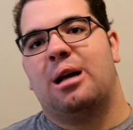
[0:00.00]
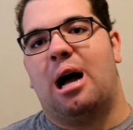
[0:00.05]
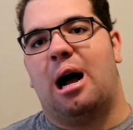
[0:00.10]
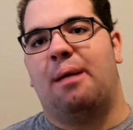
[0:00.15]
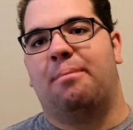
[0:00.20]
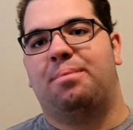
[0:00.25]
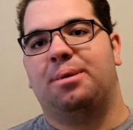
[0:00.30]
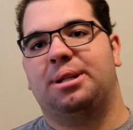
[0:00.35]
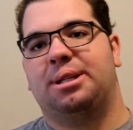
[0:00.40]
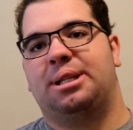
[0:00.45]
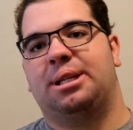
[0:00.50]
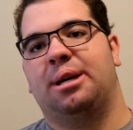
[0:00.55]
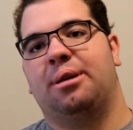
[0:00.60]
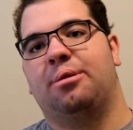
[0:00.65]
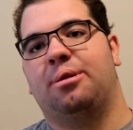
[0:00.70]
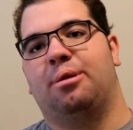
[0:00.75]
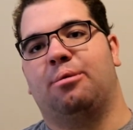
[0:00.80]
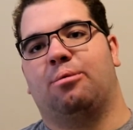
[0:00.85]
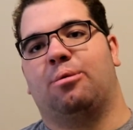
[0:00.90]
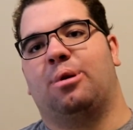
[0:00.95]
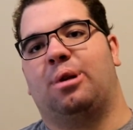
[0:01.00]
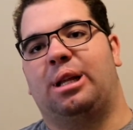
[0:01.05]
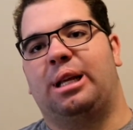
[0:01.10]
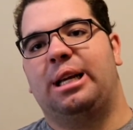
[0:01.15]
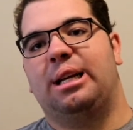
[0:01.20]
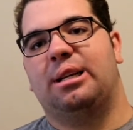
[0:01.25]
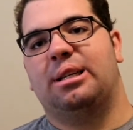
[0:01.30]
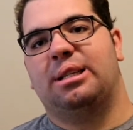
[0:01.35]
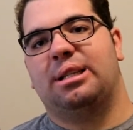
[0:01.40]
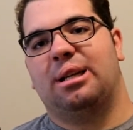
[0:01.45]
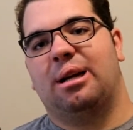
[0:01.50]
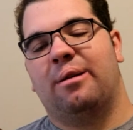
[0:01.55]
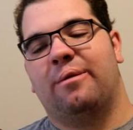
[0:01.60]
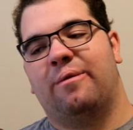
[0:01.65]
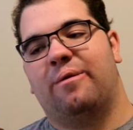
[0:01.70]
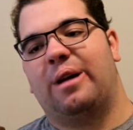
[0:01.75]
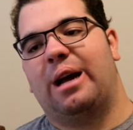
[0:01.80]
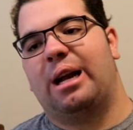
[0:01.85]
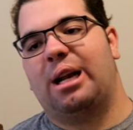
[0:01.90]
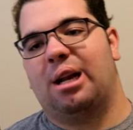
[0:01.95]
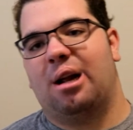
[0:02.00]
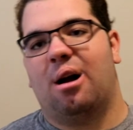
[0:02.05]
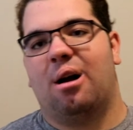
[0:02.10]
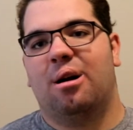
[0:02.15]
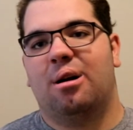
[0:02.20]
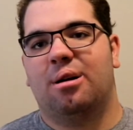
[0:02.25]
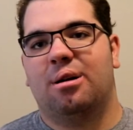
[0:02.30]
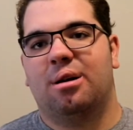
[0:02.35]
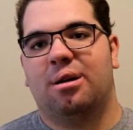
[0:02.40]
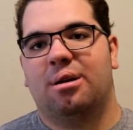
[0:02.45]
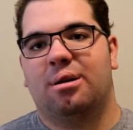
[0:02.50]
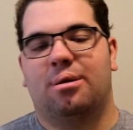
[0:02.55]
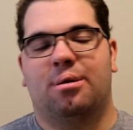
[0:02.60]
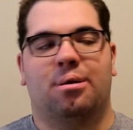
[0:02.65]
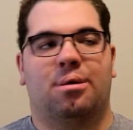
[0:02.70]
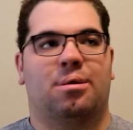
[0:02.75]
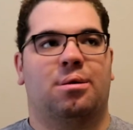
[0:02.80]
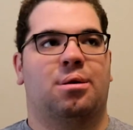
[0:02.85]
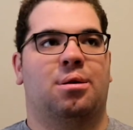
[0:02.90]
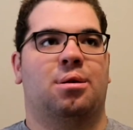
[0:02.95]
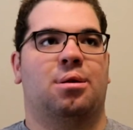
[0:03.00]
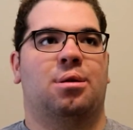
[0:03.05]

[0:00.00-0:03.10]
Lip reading: up until the release of Vanguard, or